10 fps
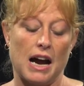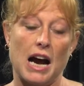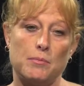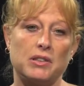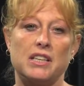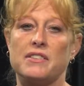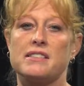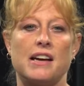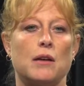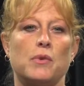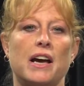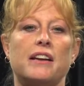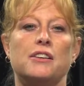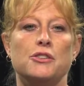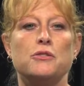I believe it's time we had
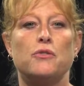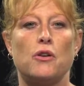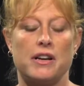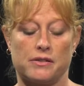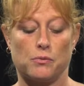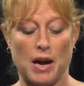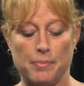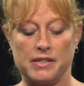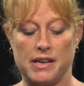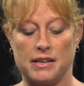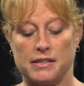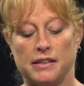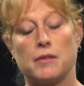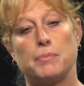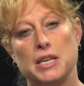a new voice representing
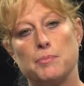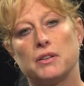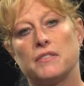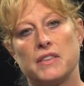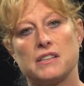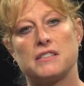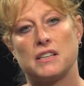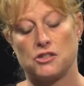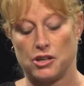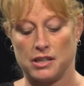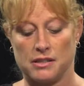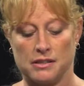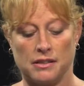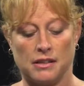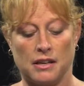the people of this district,
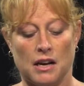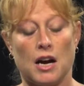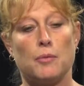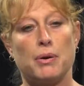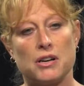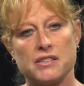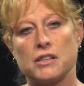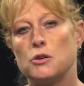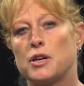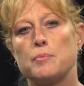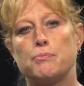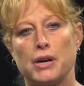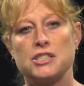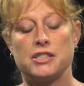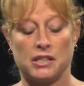a person who can
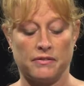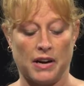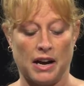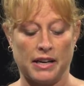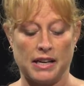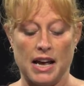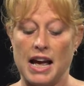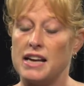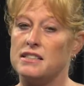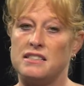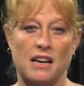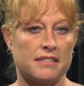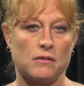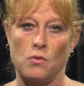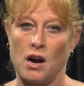bridge the divide and
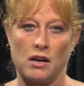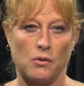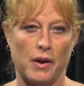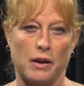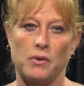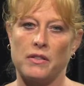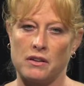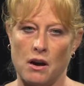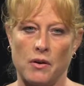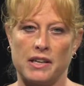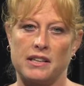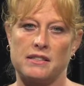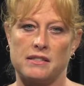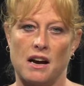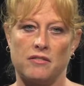doesn't walk away when the going
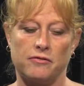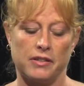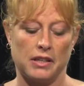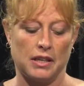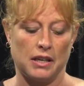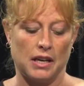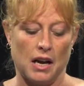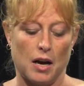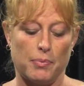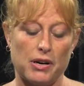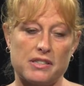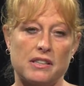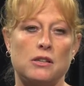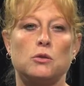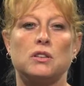gets tough, a
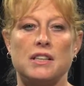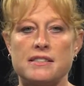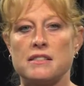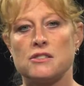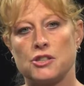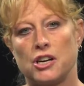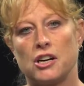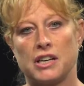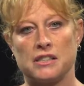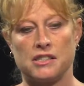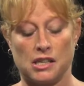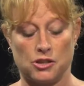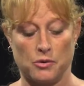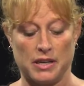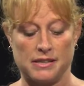person who listens to her
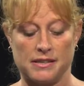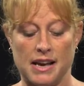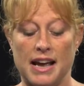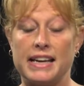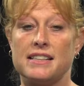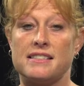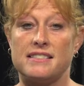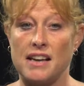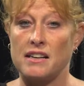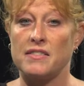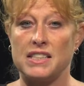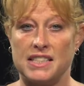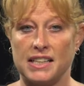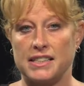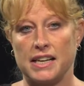constituents instead of the
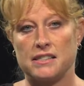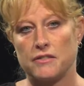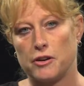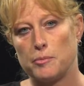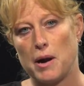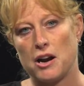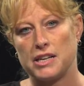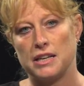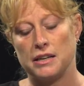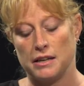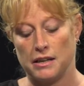dictates of her party,